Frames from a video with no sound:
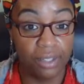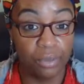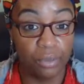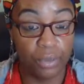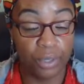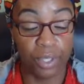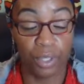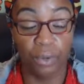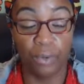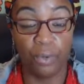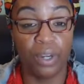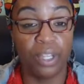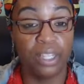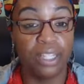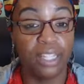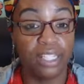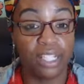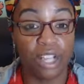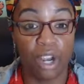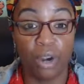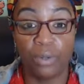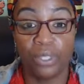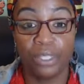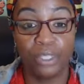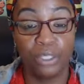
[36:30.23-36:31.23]
or the one that's
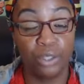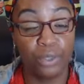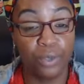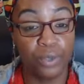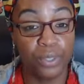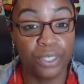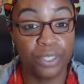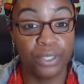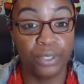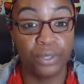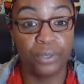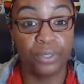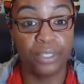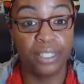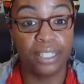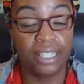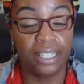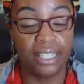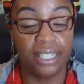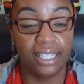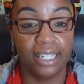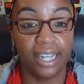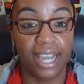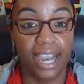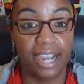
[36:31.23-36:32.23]
always doing.
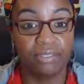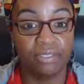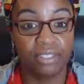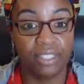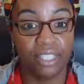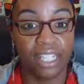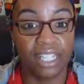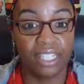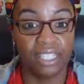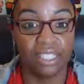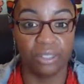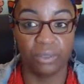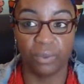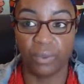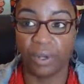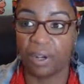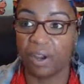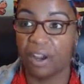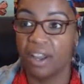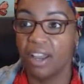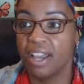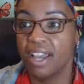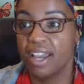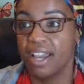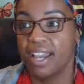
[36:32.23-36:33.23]
And then after that is,
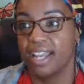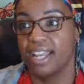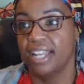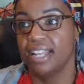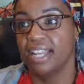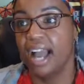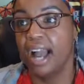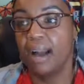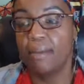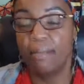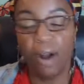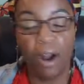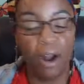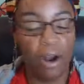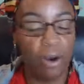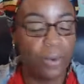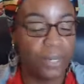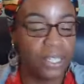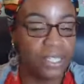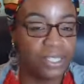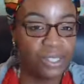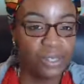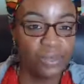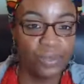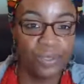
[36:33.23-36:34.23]
well, I'm
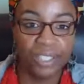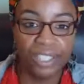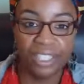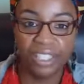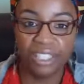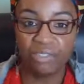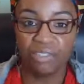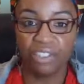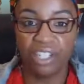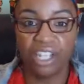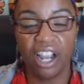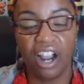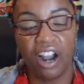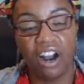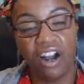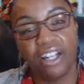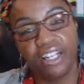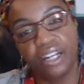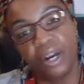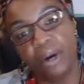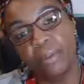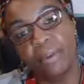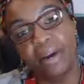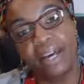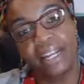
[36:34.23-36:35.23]
always doing this for y'all.
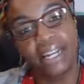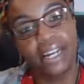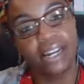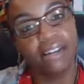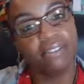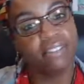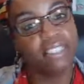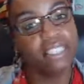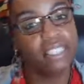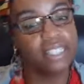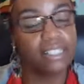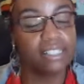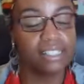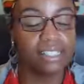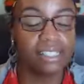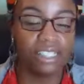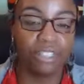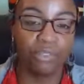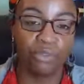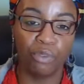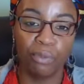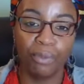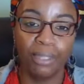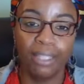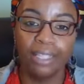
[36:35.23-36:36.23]
Nobody ever does this
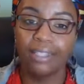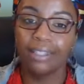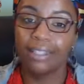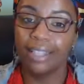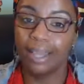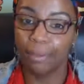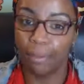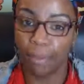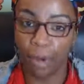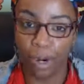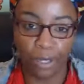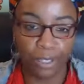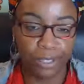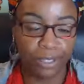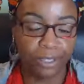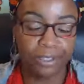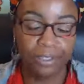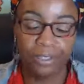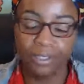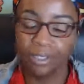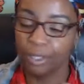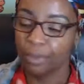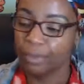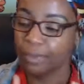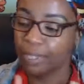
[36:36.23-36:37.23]
for me. That martyr,
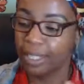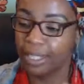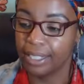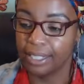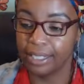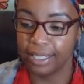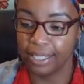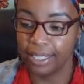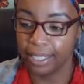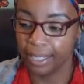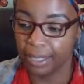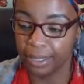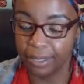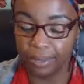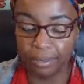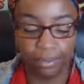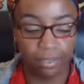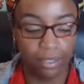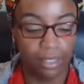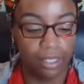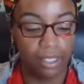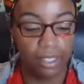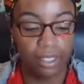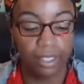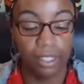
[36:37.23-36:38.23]
girl, we got to let that go.
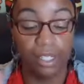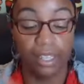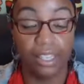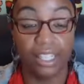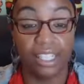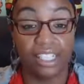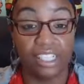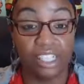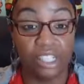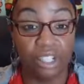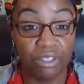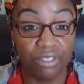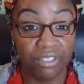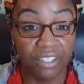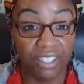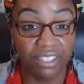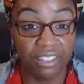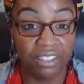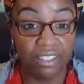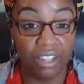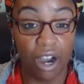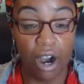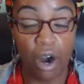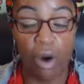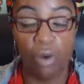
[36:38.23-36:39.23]
That servant
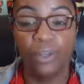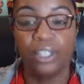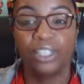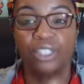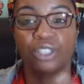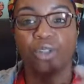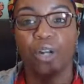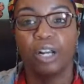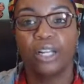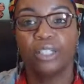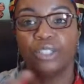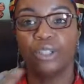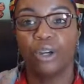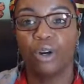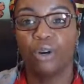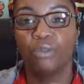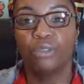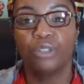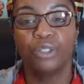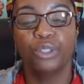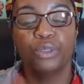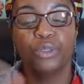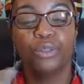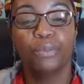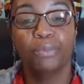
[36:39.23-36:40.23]
always trying to
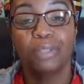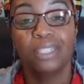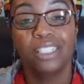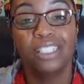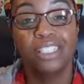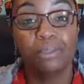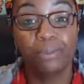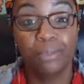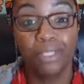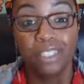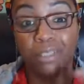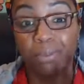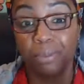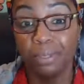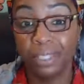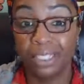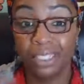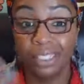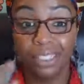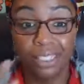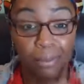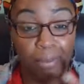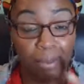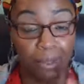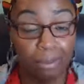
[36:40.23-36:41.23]
overdo and please,
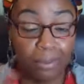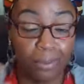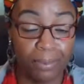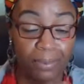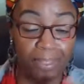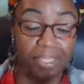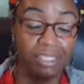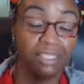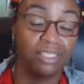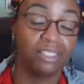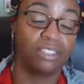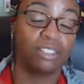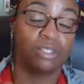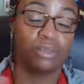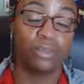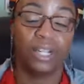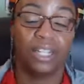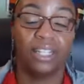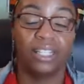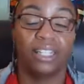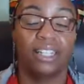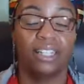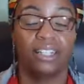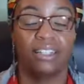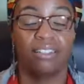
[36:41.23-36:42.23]
that people please them is what I
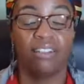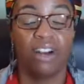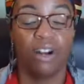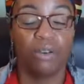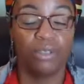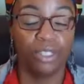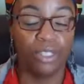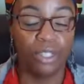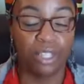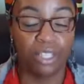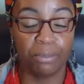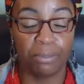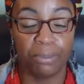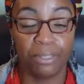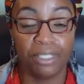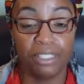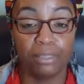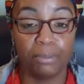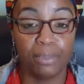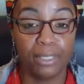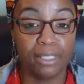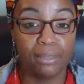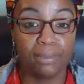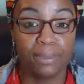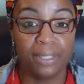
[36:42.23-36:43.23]
think of. Always trying to
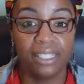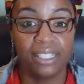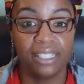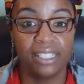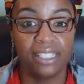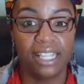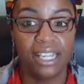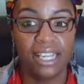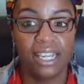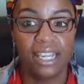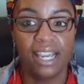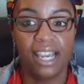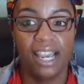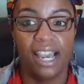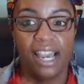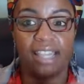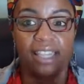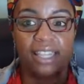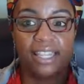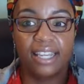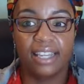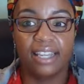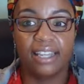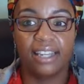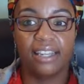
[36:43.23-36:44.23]
please. And
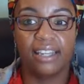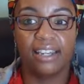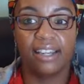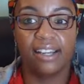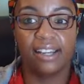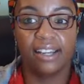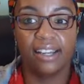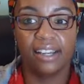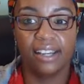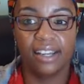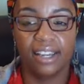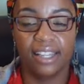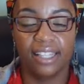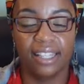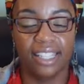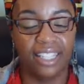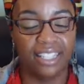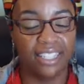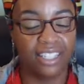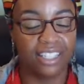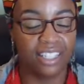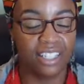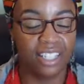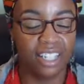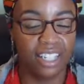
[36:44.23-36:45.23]
then at the
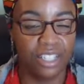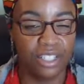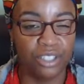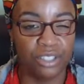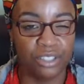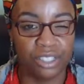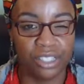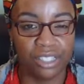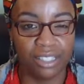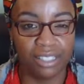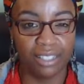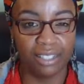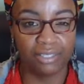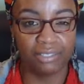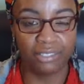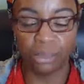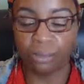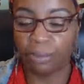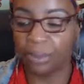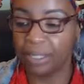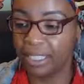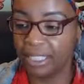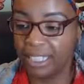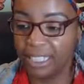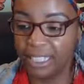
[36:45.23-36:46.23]
end of the day, you're still left
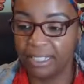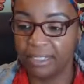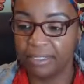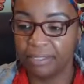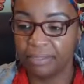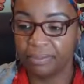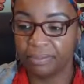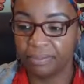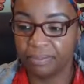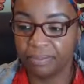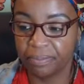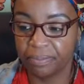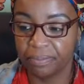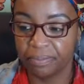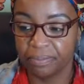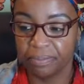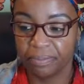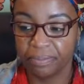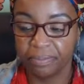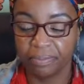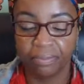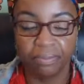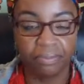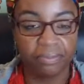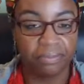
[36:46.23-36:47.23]
depleted.
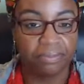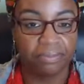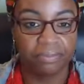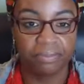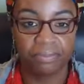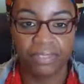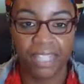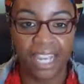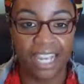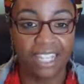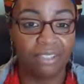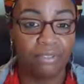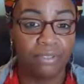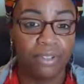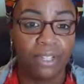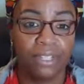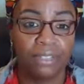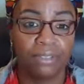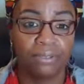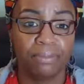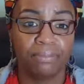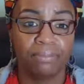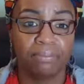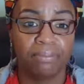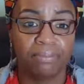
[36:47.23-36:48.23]
Ask for
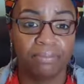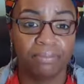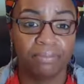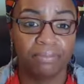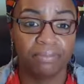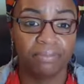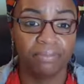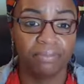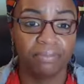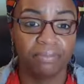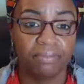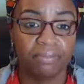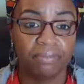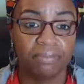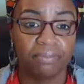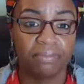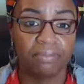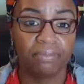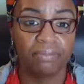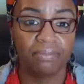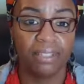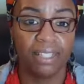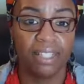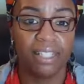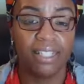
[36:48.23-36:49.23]
help.
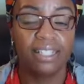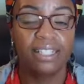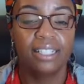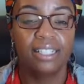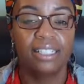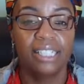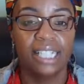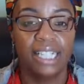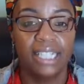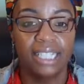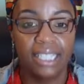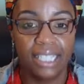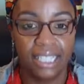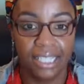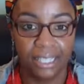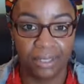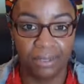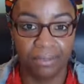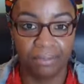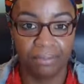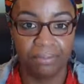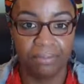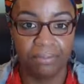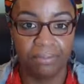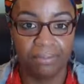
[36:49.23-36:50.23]
Take the
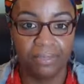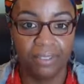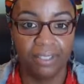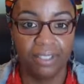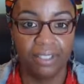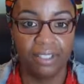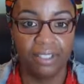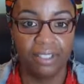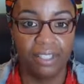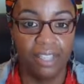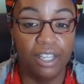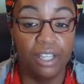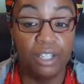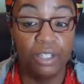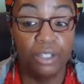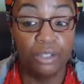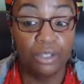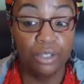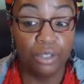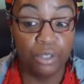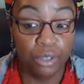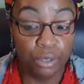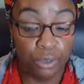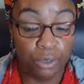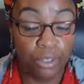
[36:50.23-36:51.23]
help.
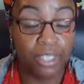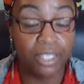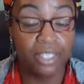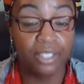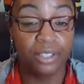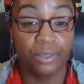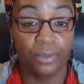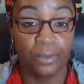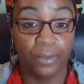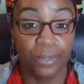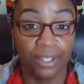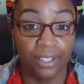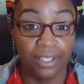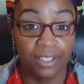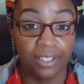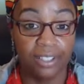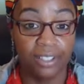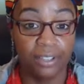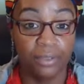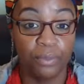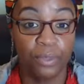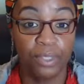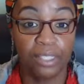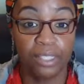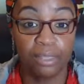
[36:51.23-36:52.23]
Do the inner work.
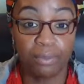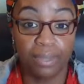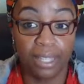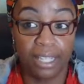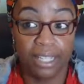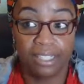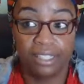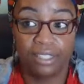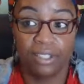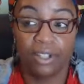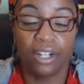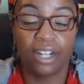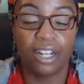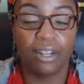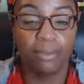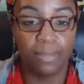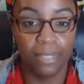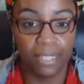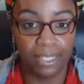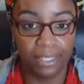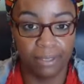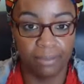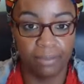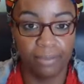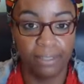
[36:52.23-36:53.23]
When some things start coming
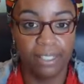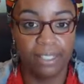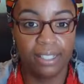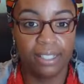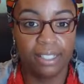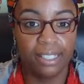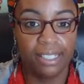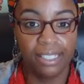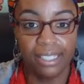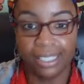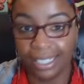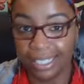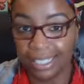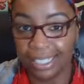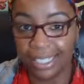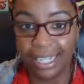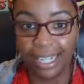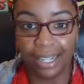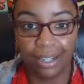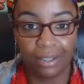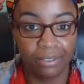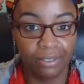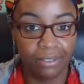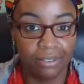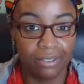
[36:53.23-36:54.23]
up, sit
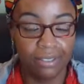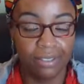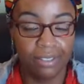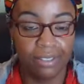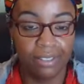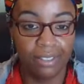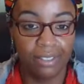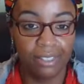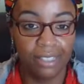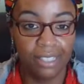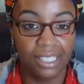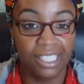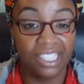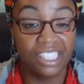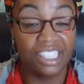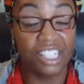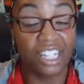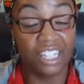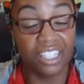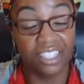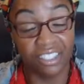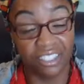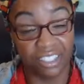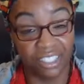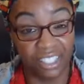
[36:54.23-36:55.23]
down,
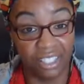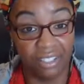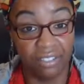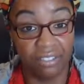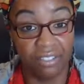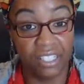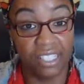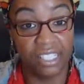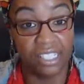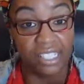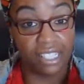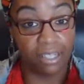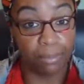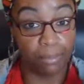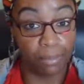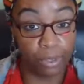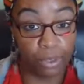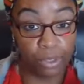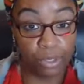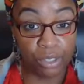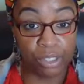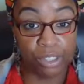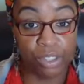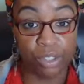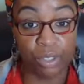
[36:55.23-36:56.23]
check yourself. Is it
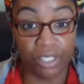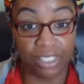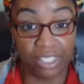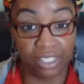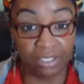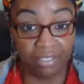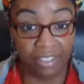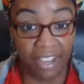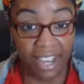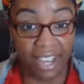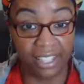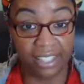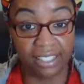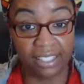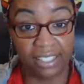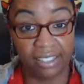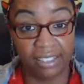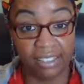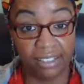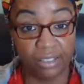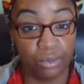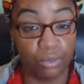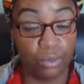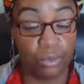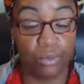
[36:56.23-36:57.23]
emotions or is it facts?
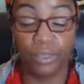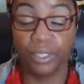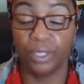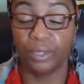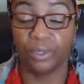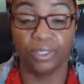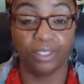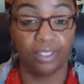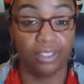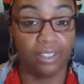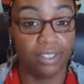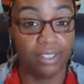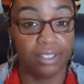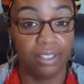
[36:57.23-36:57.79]
What are we doing?